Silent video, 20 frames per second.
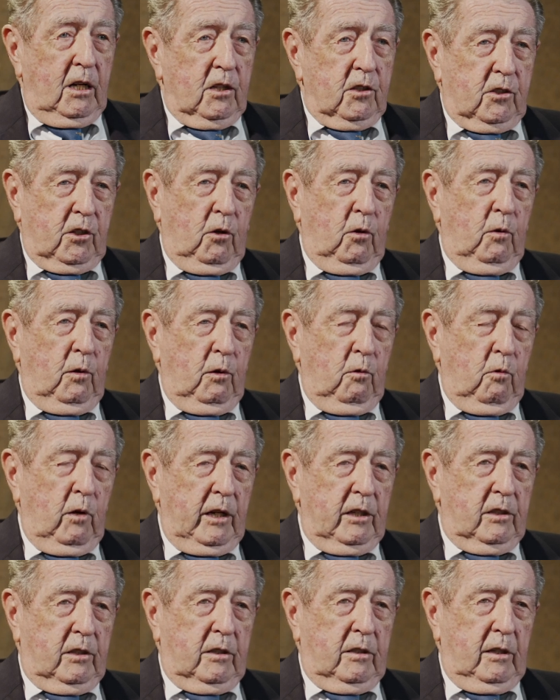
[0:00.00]
So we
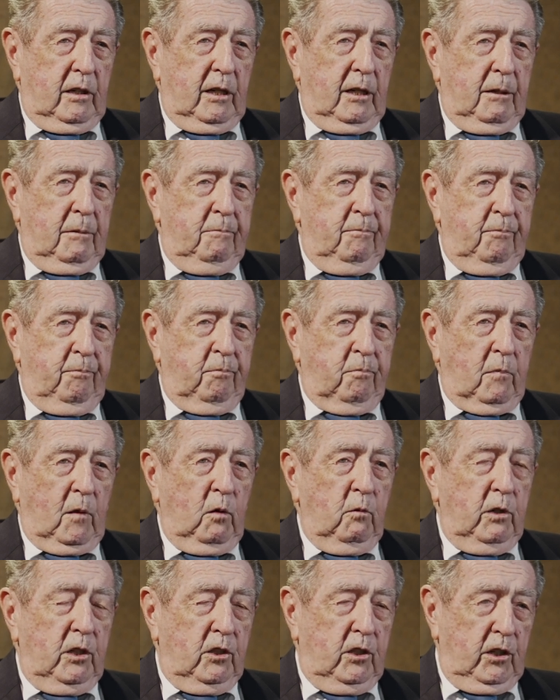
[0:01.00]
went, um,
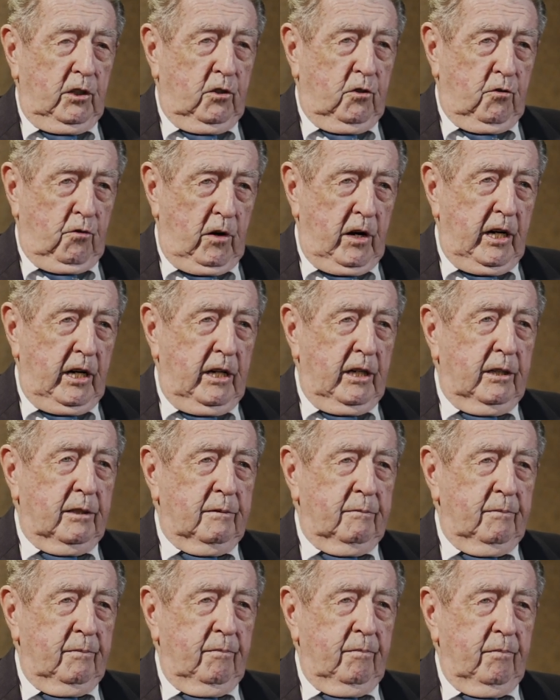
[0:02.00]
we did training,